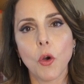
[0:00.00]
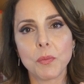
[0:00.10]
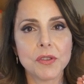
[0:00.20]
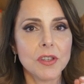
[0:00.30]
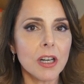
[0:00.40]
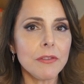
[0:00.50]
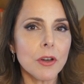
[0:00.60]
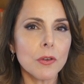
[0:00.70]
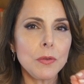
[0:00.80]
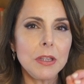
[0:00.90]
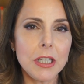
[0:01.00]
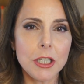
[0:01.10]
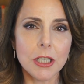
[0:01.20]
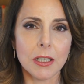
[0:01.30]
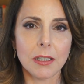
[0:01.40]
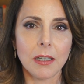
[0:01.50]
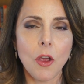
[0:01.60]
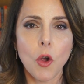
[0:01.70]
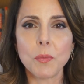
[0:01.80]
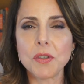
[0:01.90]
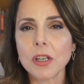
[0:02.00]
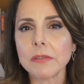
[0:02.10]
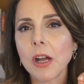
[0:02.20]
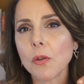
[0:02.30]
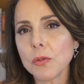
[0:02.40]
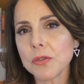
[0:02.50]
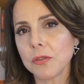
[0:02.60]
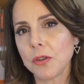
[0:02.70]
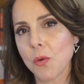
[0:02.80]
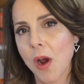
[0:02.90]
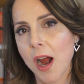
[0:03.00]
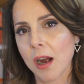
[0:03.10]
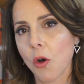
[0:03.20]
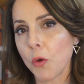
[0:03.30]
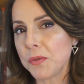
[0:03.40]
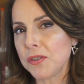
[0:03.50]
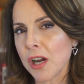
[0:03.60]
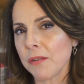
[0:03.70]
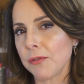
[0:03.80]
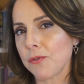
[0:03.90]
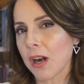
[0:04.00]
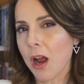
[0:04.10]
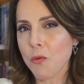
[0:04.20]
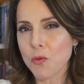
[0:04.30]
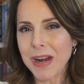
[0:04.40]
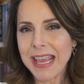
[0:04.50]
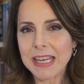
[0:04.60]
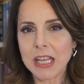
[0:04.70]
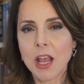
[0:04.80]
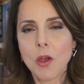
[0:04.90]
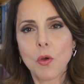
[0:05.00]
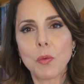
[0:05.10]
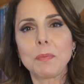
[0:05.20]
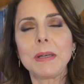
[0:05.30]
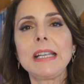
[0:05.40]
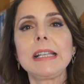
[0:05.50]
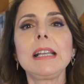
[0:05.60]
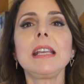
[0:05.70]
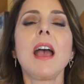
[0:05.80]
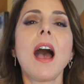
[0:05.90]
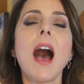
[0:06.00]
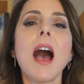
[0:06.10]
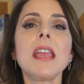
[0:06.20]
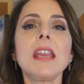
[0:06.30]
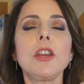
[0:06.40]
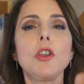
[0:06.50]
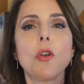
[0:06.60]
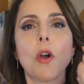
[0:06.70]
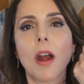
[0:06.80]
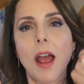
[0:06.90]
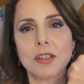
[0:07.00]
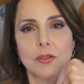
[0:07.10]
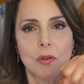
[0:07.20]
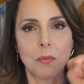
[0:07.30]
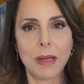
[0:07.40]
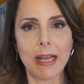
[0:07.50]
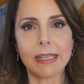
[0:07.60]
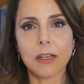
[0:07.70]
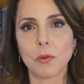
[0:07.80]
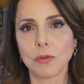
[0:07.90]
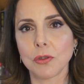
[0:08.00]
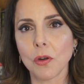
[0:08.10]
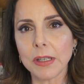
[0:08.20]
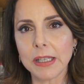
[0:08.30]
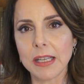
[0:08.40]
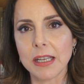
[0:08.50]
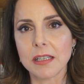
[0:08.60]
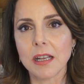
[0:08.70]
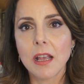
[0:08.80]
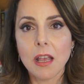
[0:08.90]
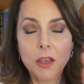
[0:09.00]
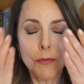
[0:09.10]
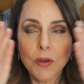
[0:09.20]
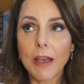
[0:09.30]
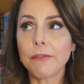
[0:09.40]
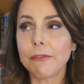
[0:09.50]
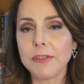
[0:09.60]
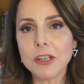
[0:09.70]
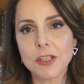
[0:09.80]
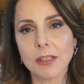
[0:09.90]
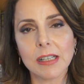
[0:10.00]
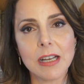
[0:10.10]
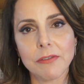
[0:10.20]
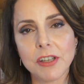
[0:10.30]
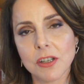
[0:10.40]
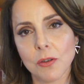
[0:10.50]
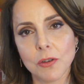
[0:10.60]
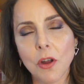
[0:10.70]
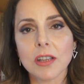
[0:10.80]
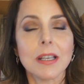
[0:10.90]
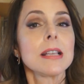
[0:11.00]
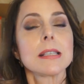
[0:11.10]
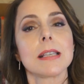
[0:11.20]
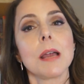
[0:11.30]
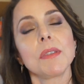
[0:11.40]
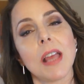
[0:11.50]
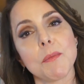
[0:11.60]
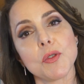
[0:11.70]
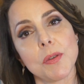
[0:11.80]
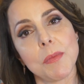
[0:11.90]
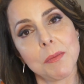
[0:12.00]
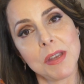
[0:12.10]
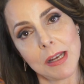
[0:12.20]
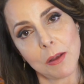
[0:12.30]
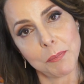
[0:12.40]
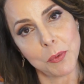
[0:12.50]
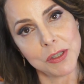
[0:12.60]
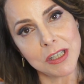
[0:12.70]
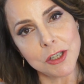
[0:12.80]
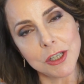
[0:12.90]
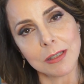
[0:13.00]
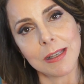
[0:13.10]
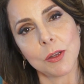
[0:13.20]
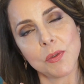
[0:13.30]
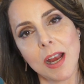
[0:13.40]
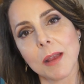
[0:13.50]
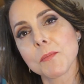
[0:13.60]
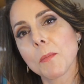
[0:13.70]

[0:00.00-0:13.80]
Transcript: Observe your condition. Observe how lucid you are. Observe if you are already completely in your astral body, controlling it. If you have vision, clear vision or not. Sometimes we may be in a position that we are